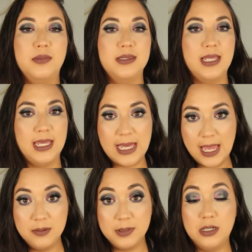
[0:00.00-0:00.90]
but they
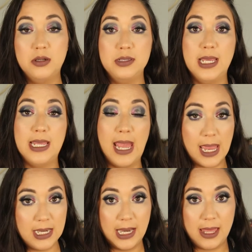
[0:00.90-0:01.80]
can build, they
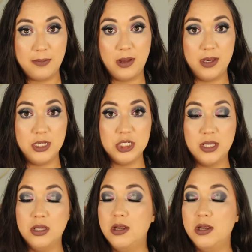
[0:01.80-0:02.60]
can lay upon each other.